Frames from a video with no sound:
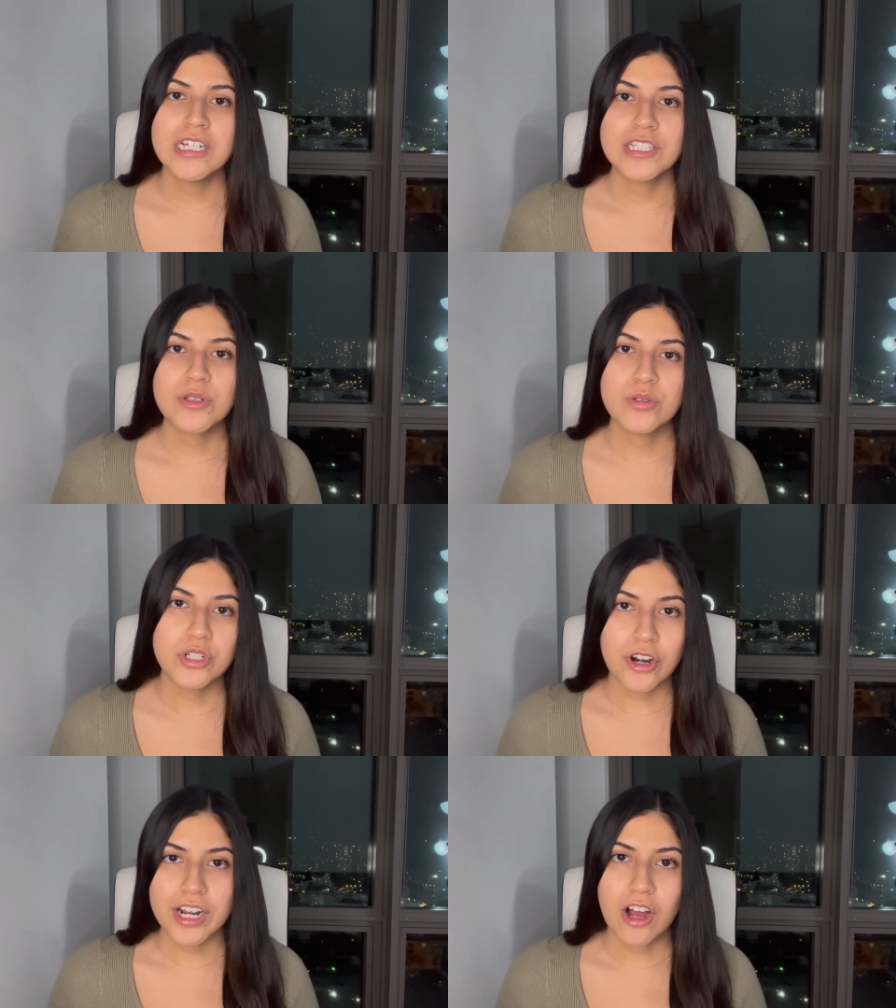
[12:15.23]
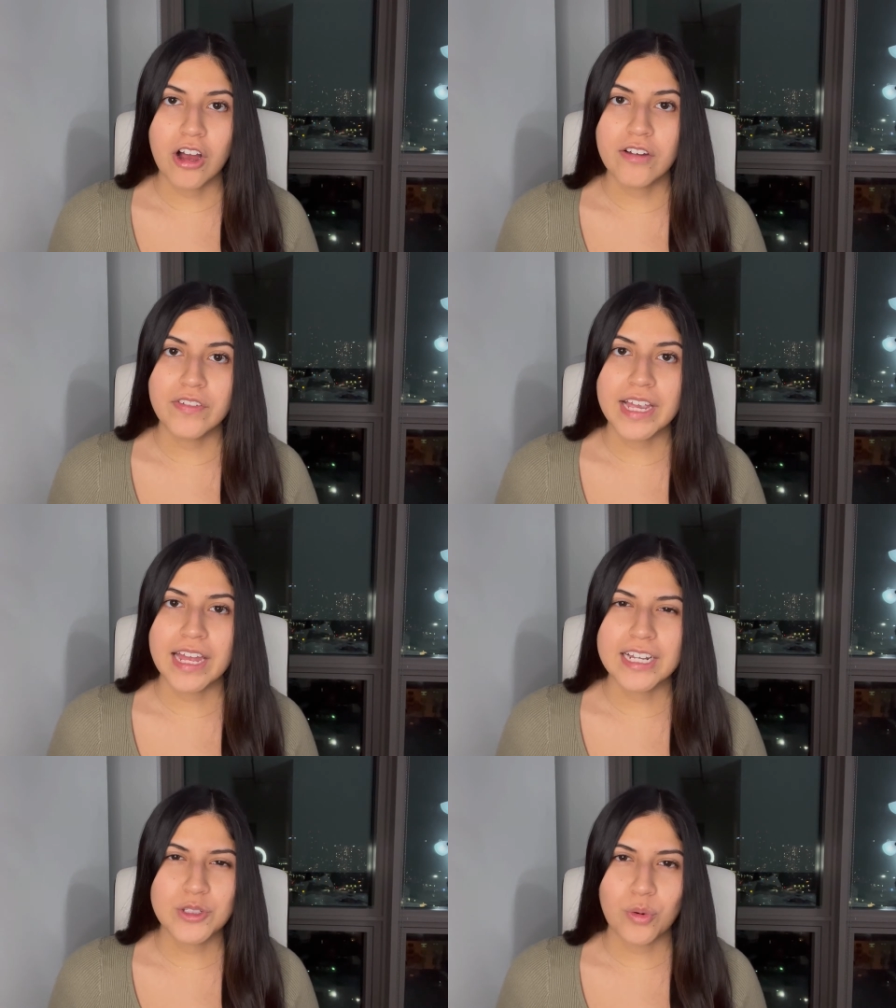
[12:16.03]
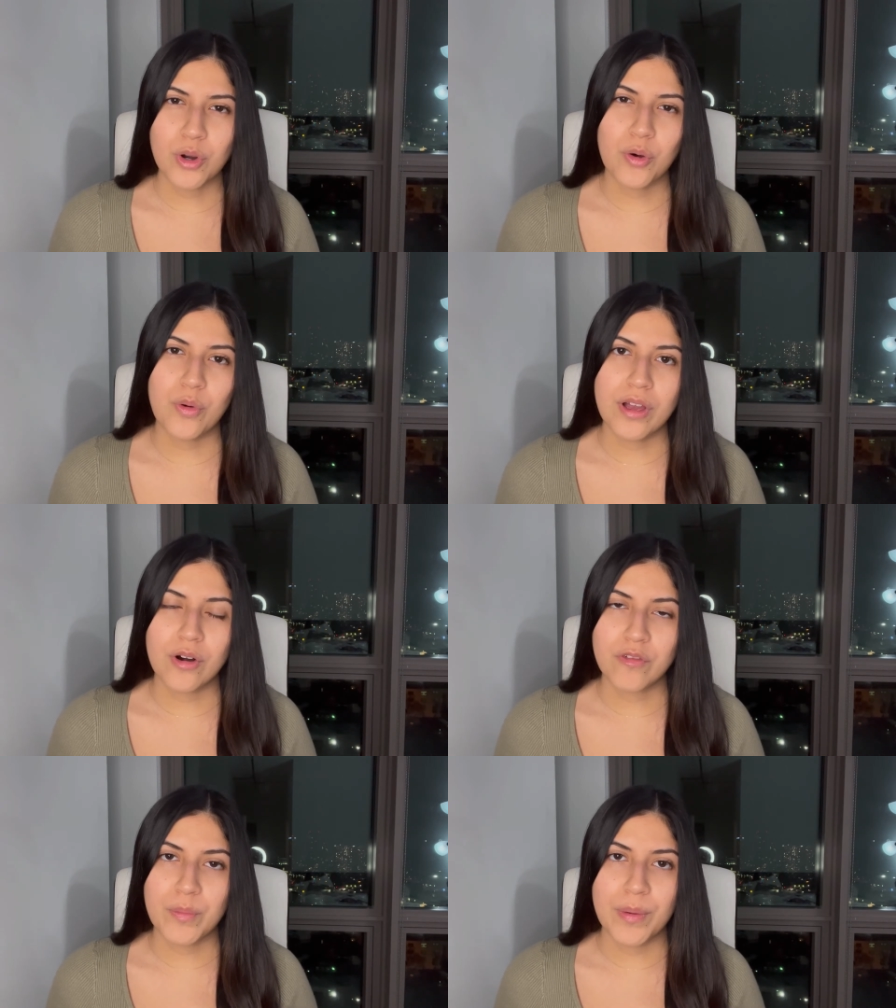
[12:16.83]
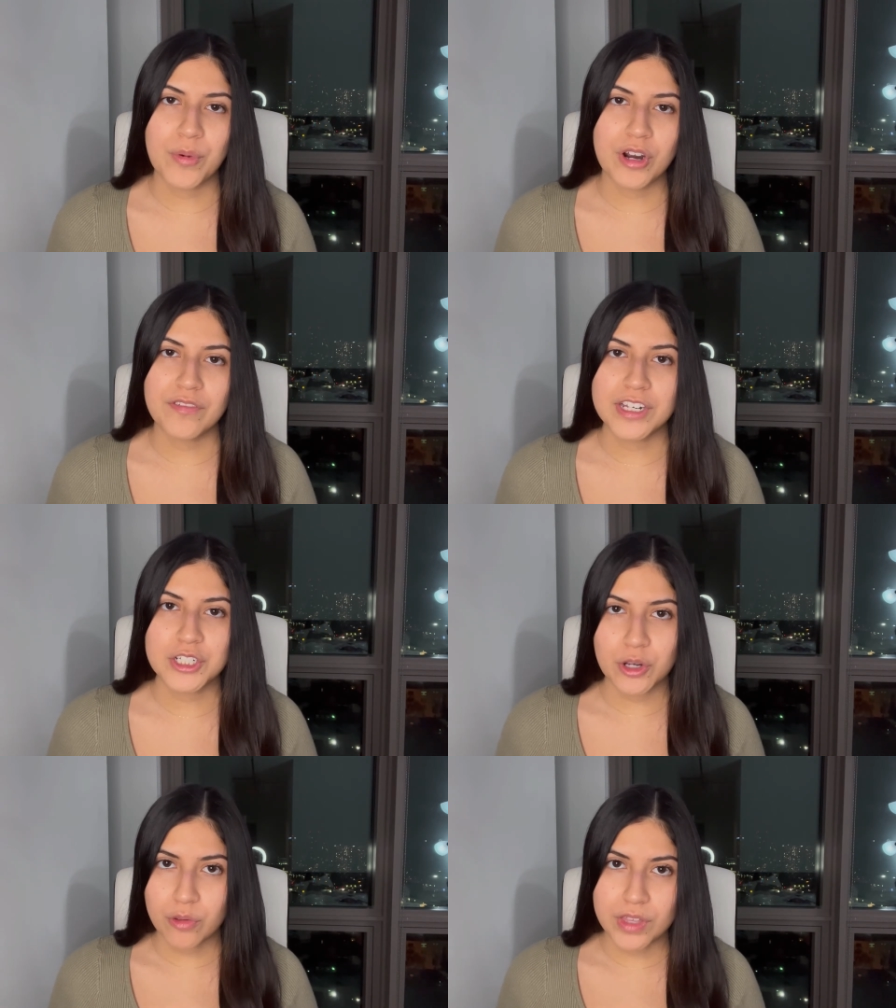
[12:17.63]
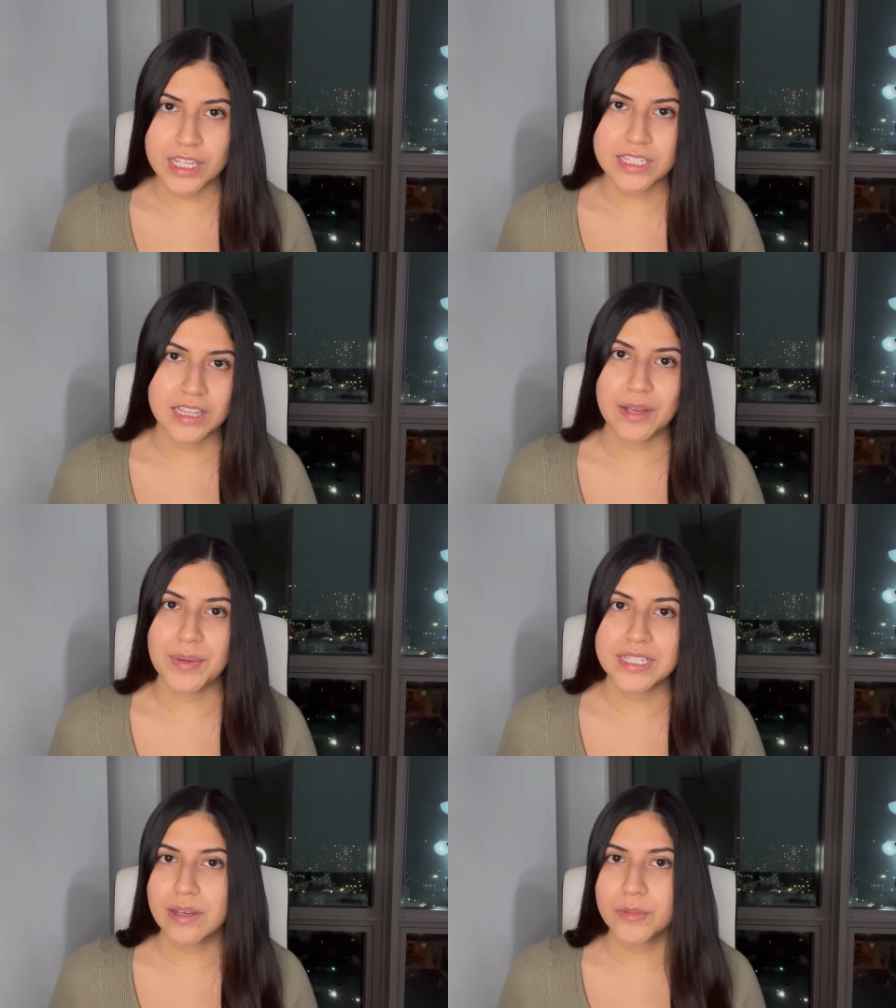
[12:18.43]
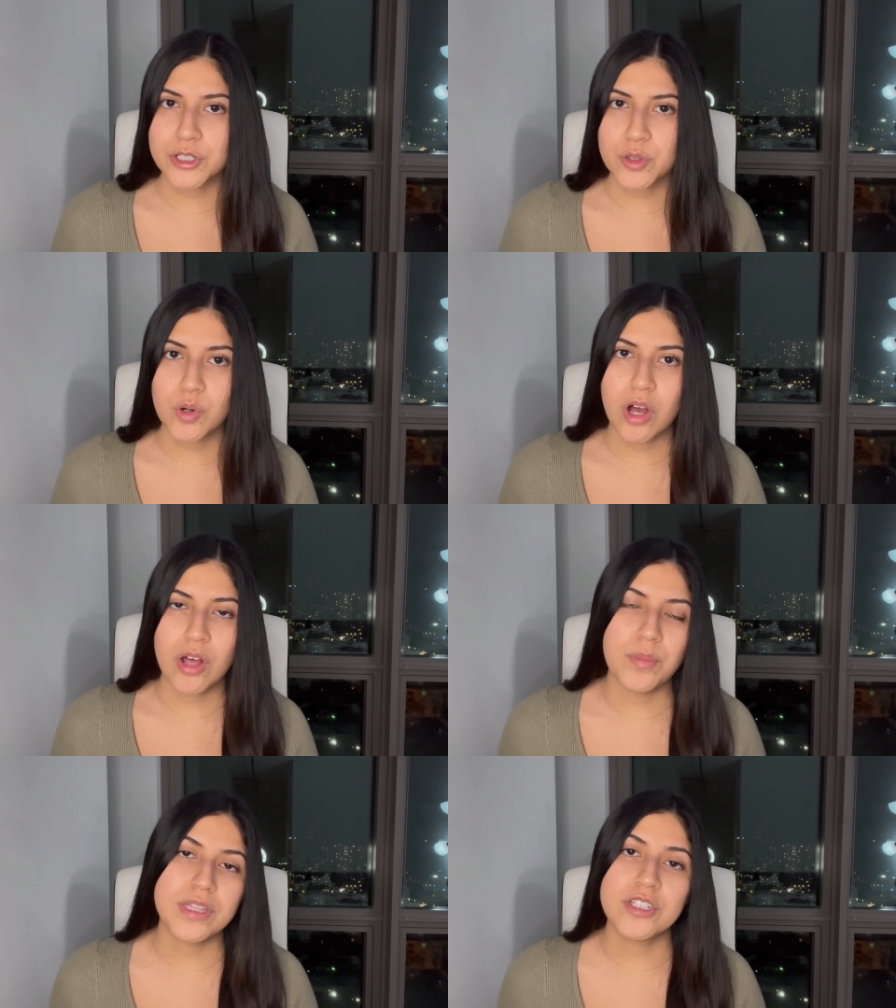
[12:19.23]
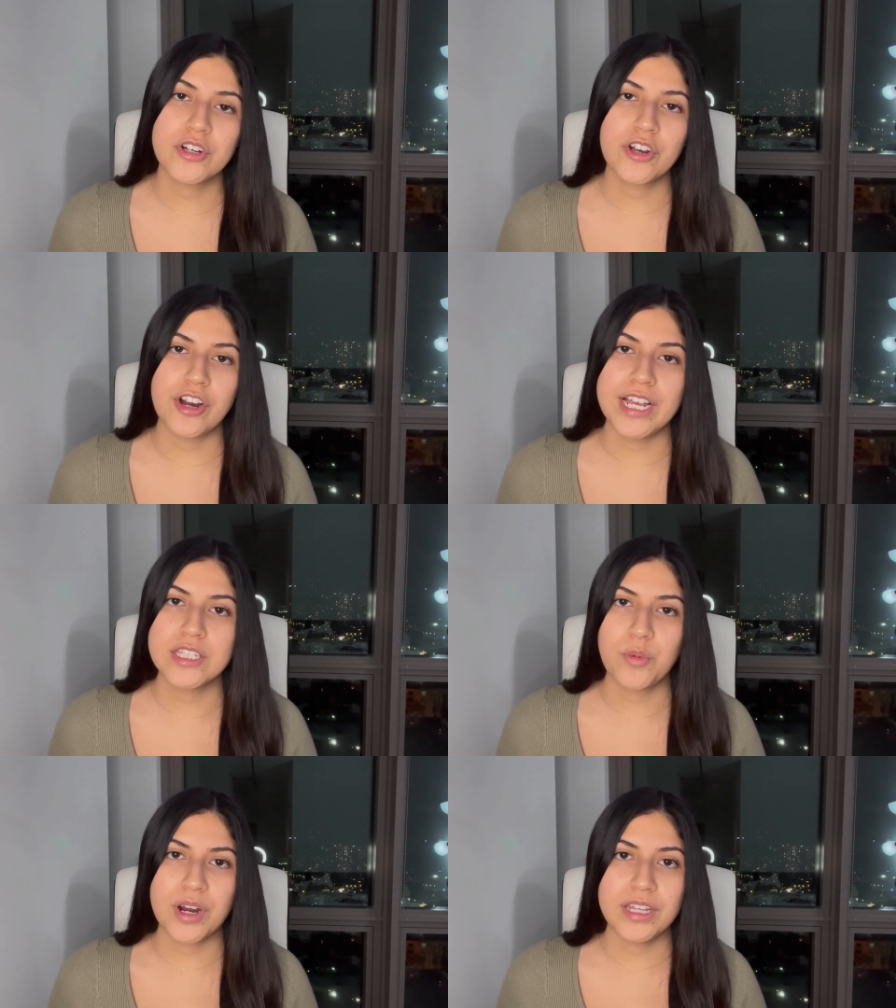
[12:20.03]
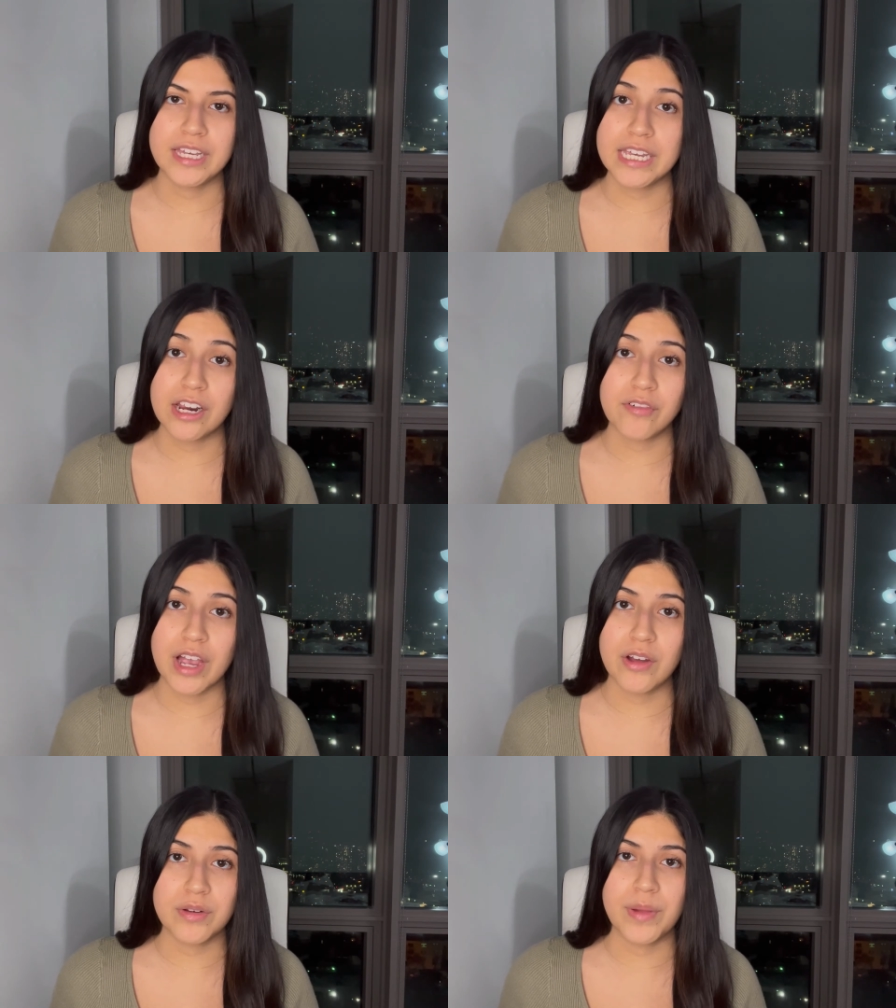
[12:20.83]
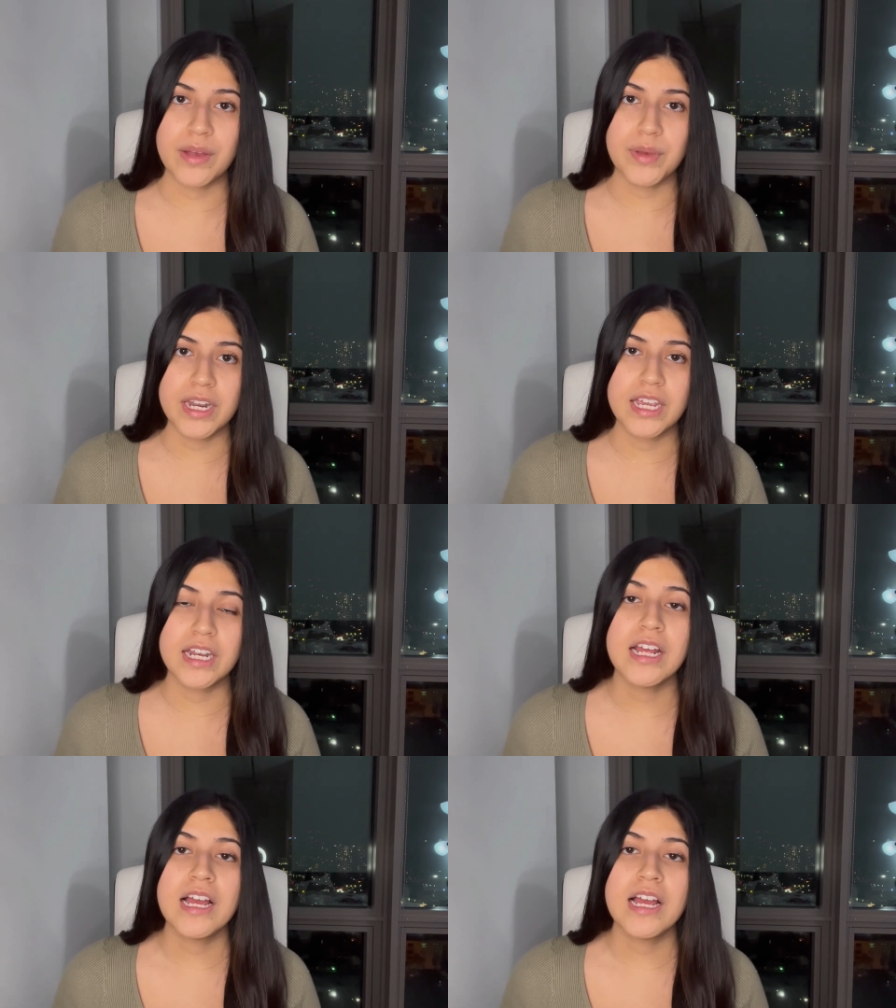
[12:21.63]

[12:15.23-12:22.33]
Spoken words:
So starting off, again, I don't know or remember if I showed these in like my summer shoe haul, but these are great to wear like year round in my opinion.